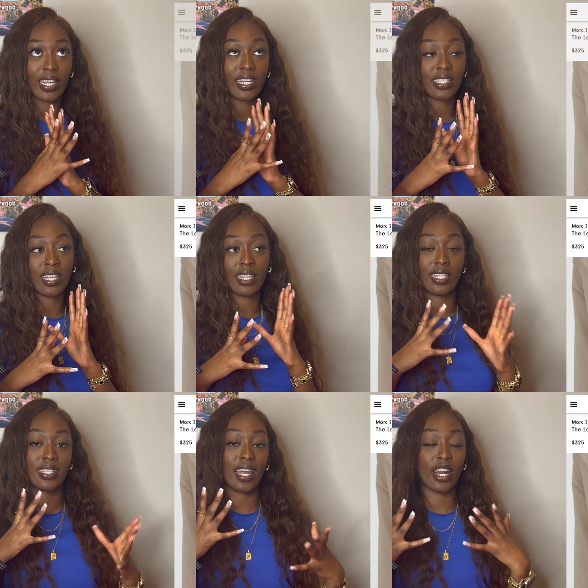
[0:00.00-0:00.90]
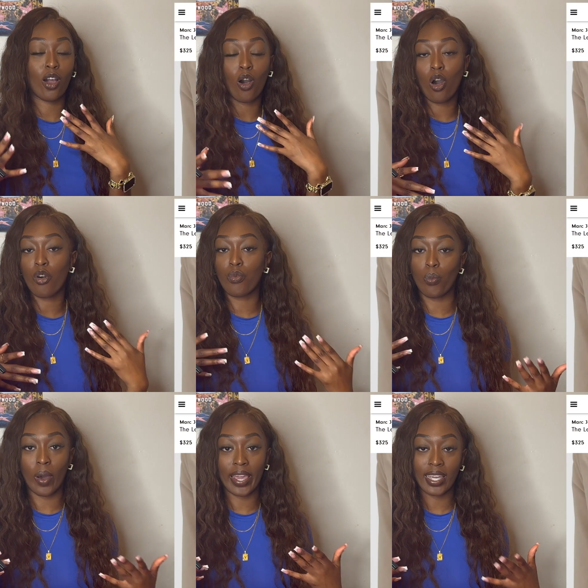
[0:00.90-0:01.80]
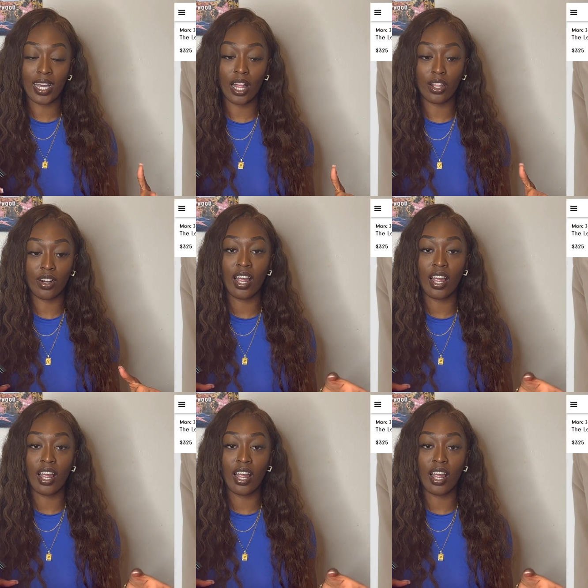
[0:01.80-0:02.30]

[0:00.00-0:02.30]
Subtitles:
It's like this kind of off-white color.